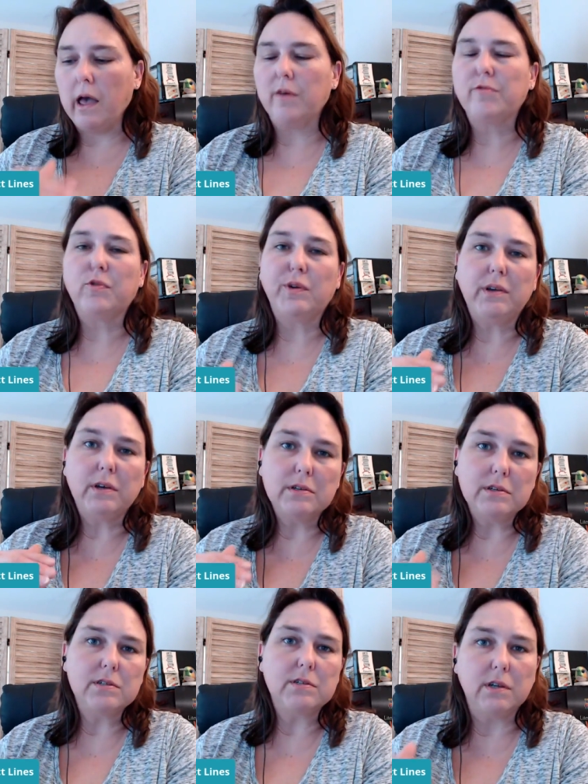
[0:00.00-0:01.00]
every
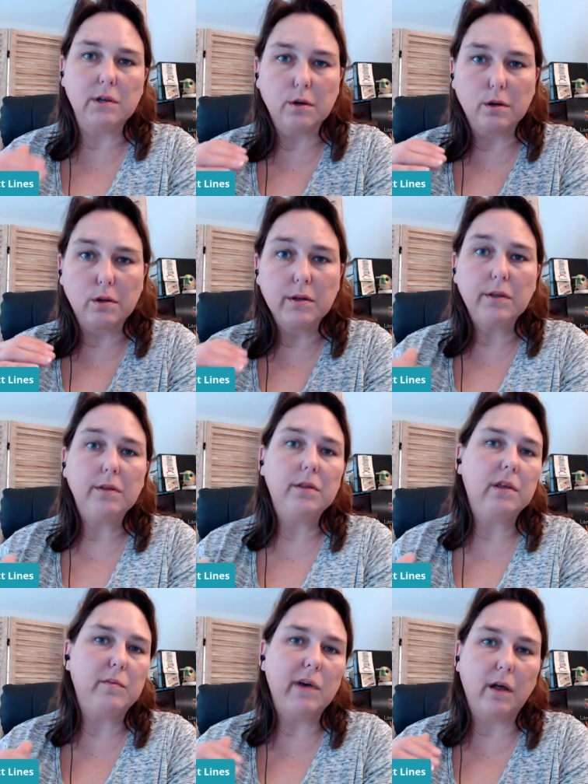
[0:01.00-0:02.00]
single
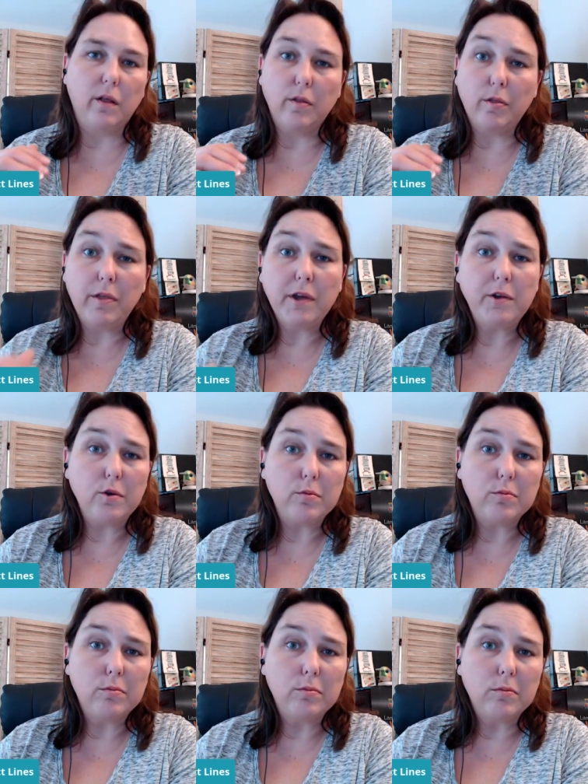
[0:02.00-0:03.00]
email they
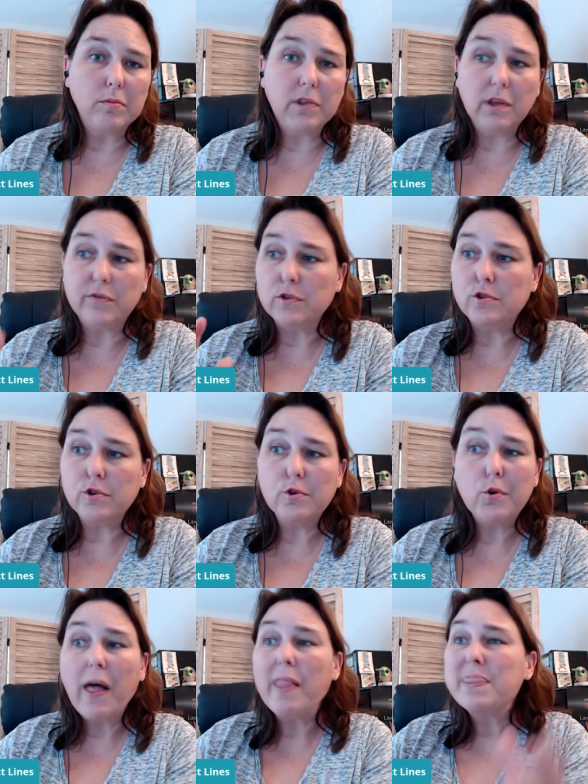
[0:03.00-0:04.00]
do. If you
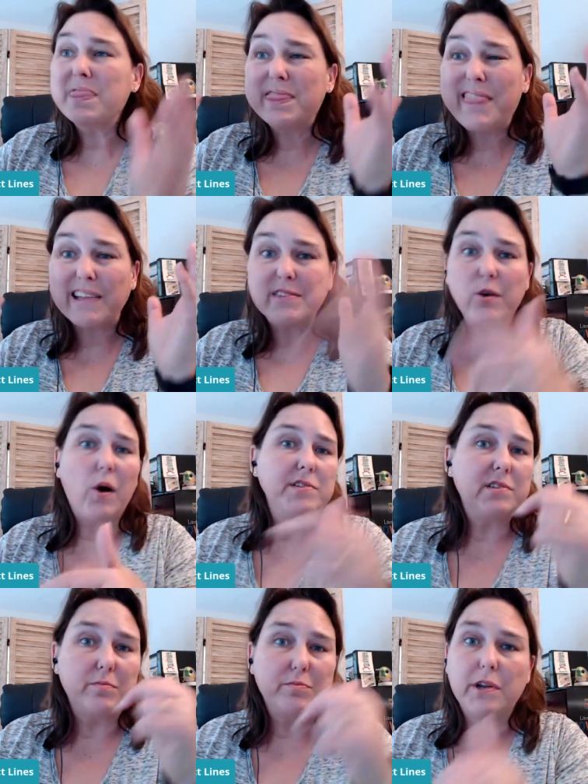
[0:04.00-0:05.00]
do, that's
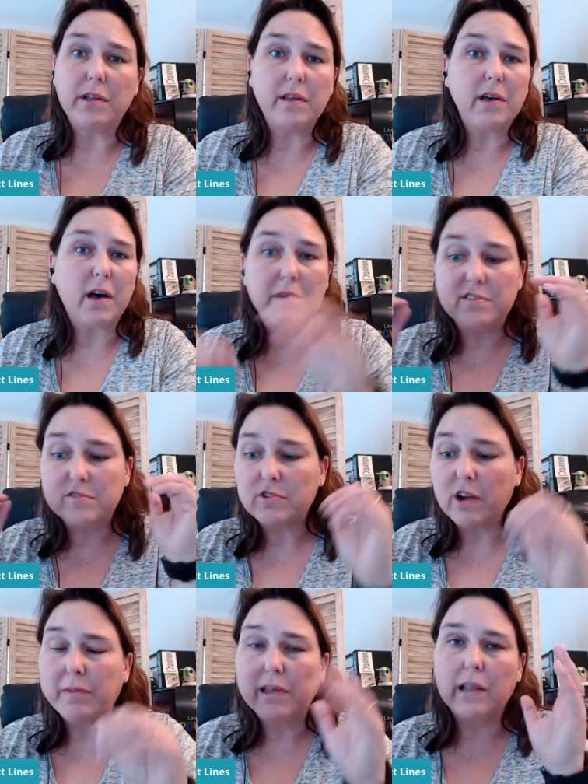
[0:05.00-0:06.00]
awesome. Put it in the comments,
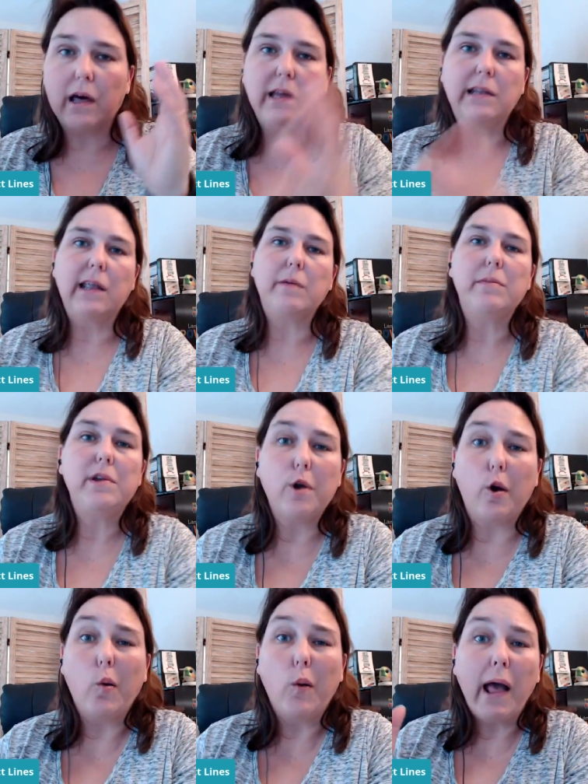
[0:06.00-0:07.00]
drop me a line, let me
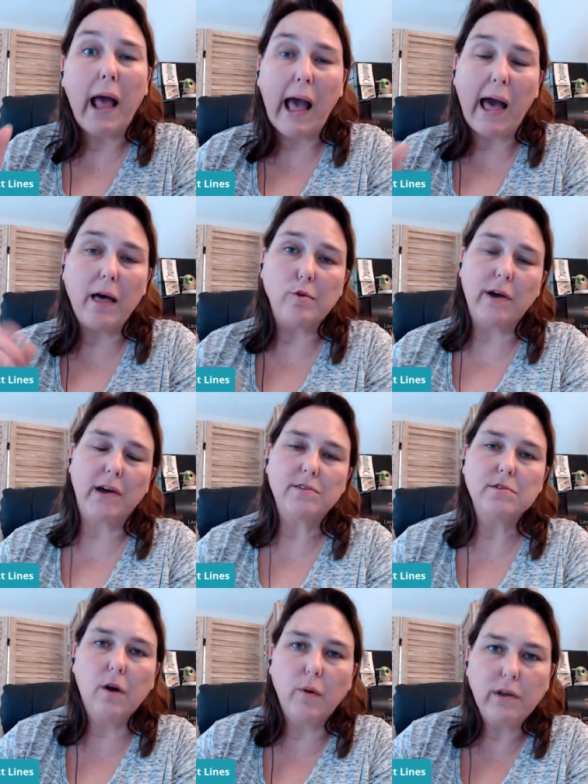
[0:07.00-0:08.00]
know how
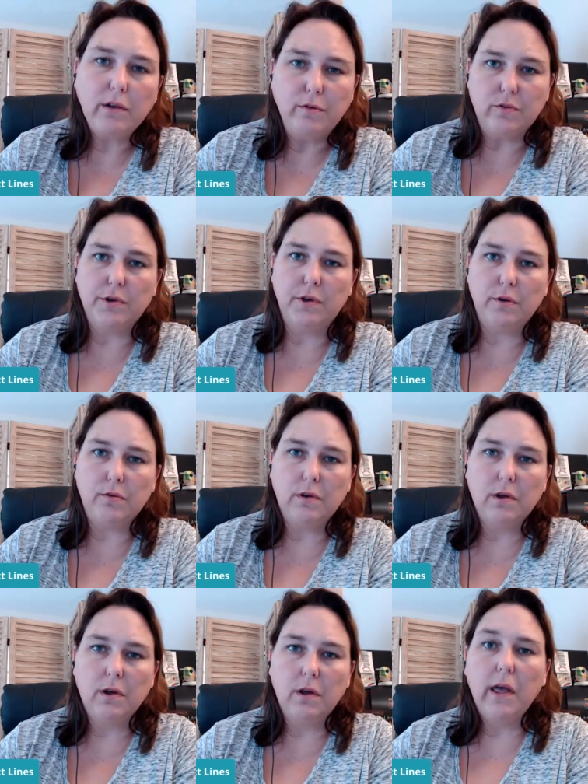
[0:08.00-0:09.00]
that's going for you.
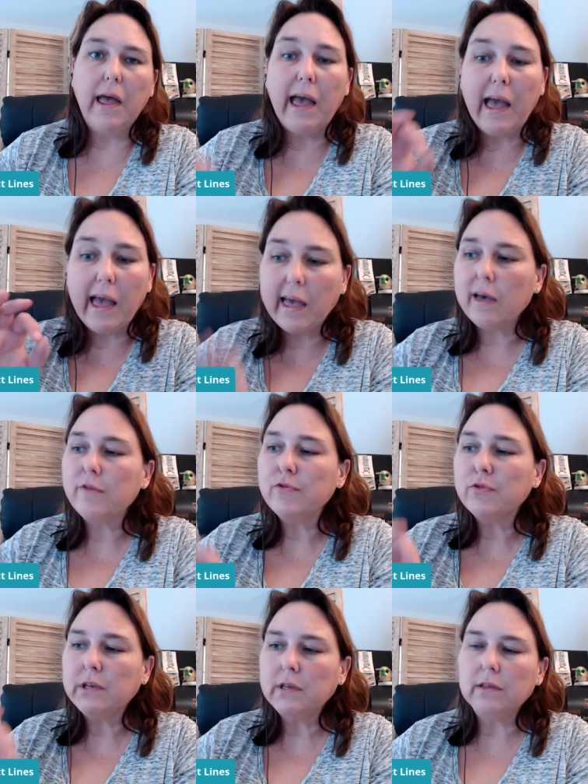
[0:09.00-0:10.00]

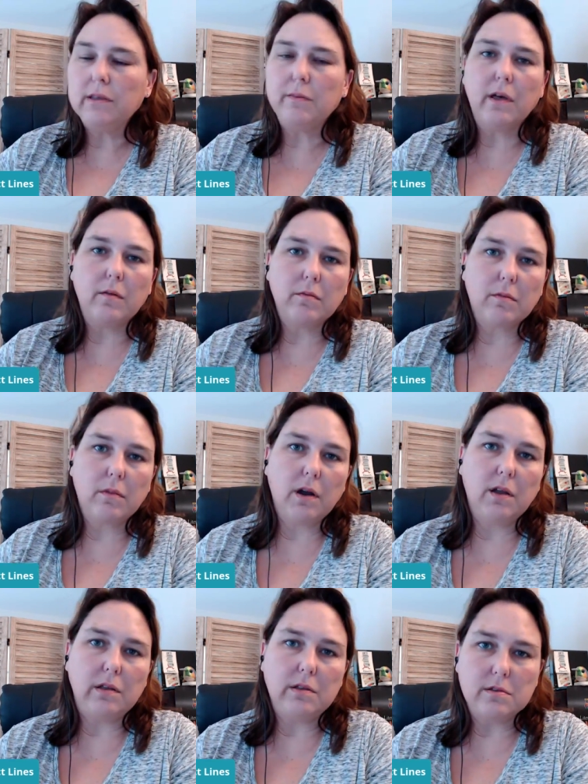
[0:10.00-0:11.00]
Every email
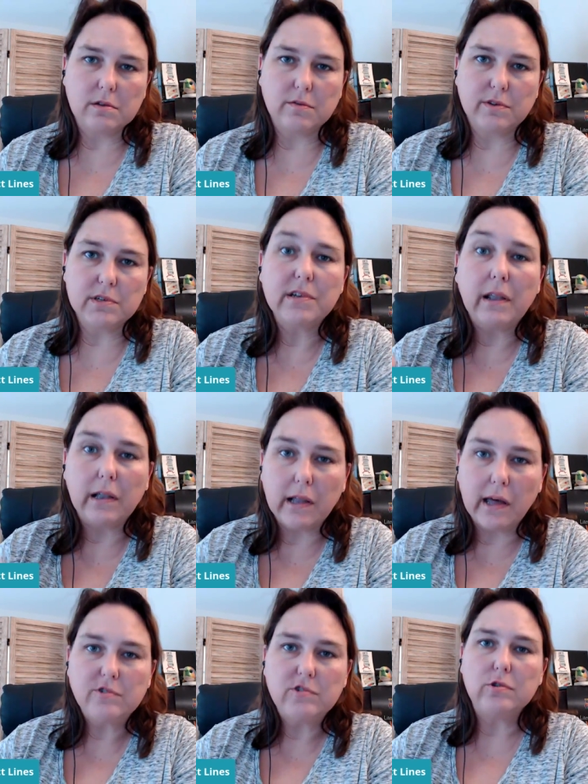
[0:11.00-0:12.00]
marketing service
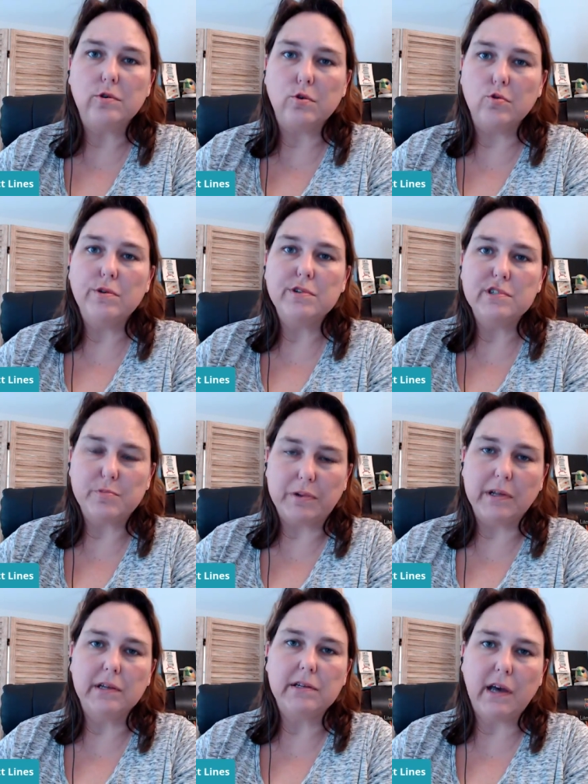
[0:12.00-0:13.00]
lets you
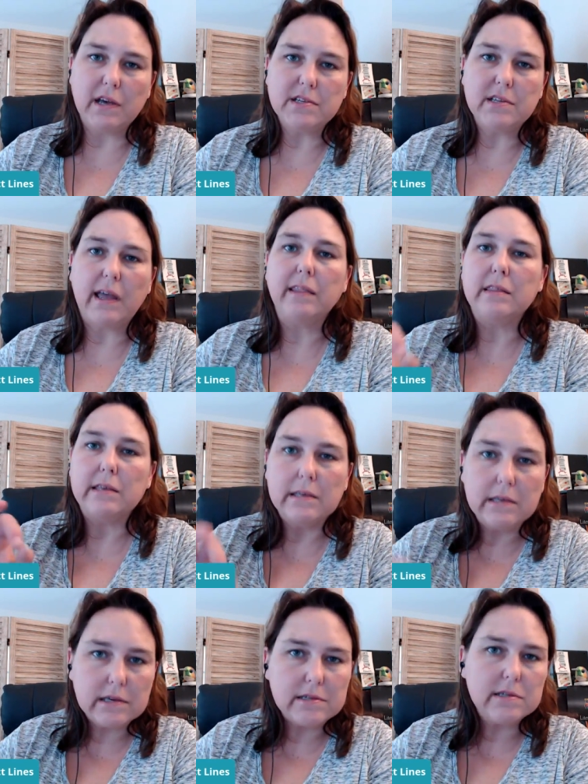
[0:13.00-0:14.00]
split test, and the
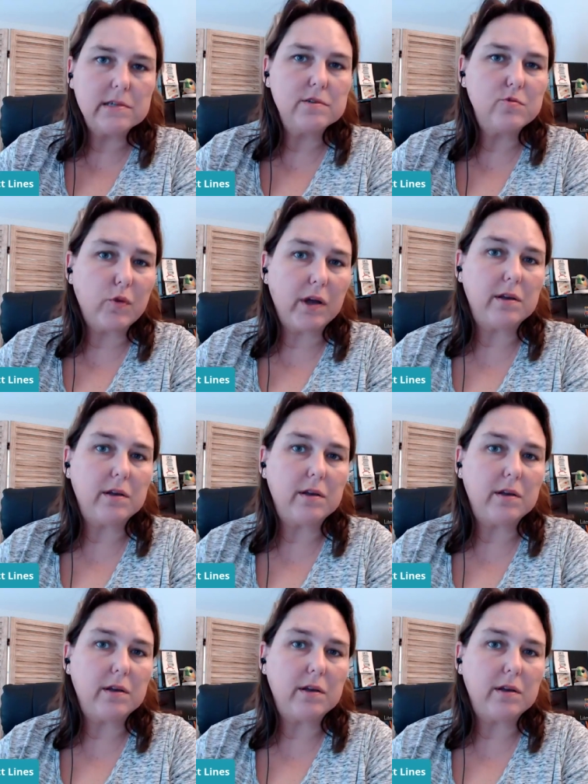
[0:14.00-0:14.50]
easiest